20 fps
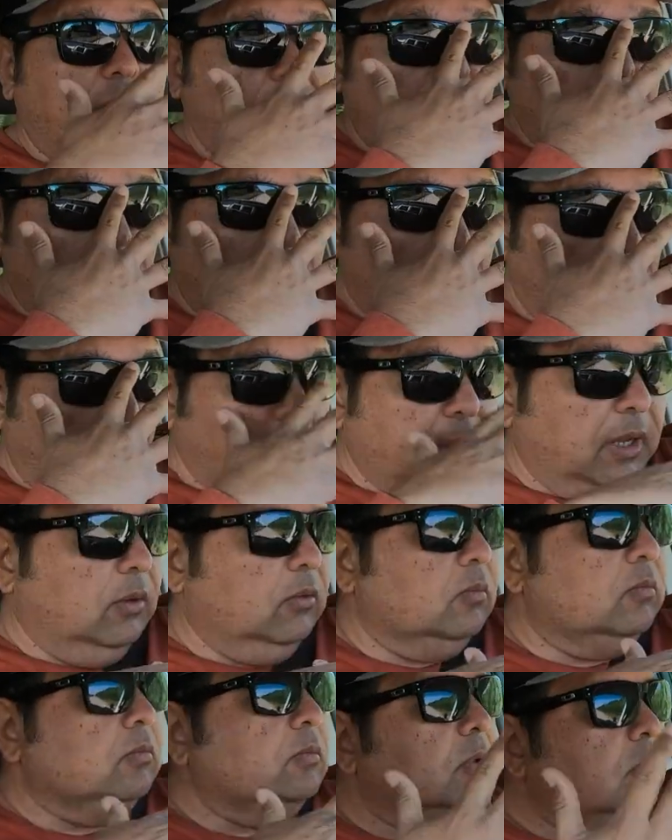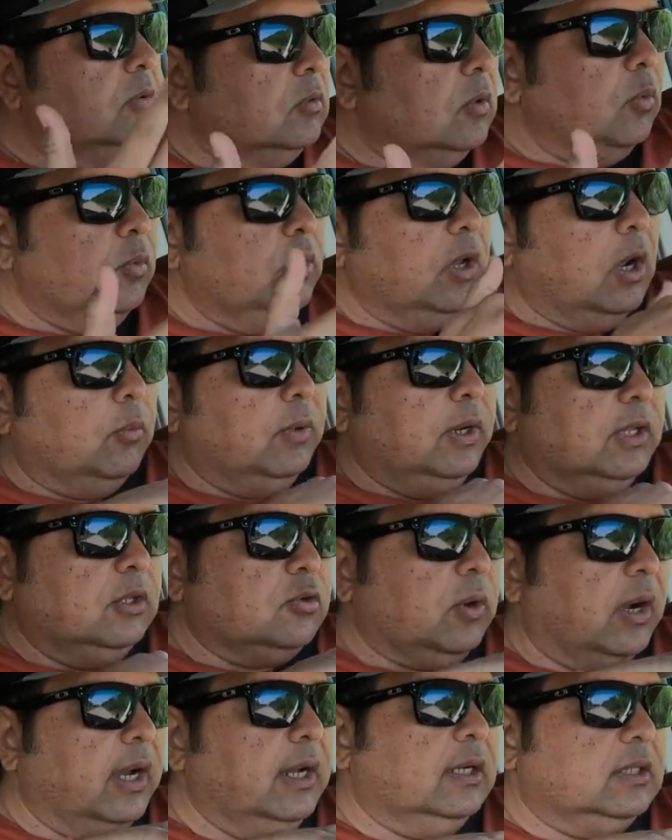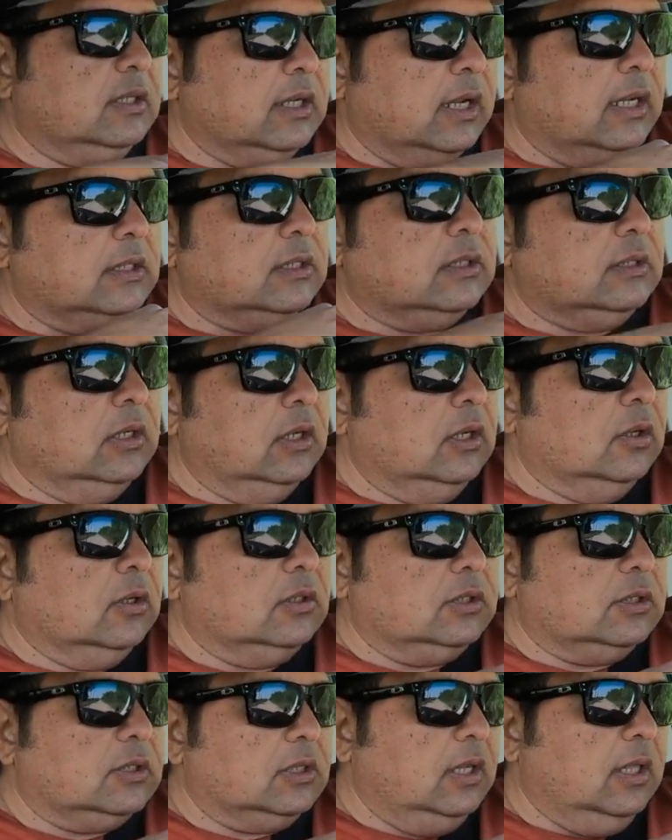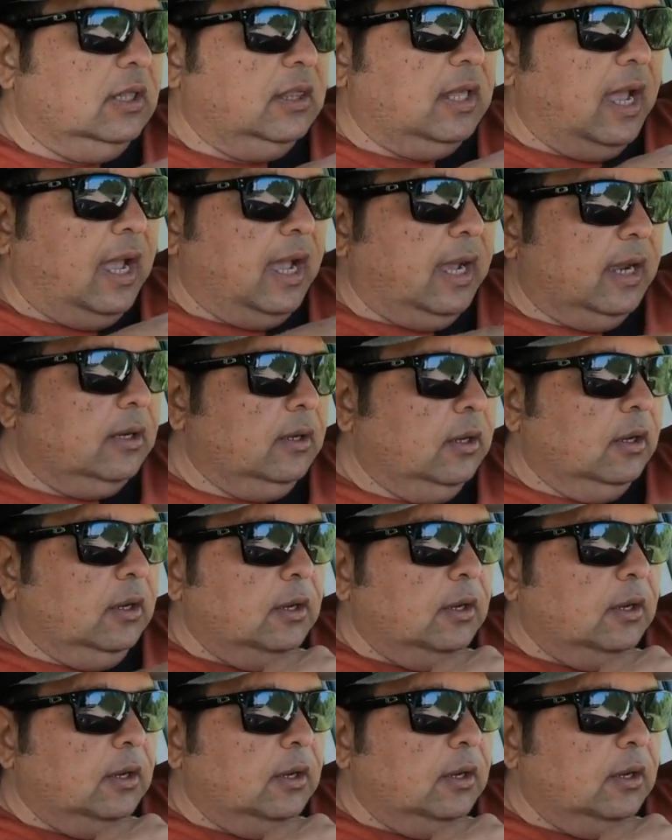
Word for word: you know. I mean, we already tried to test, you know, to see that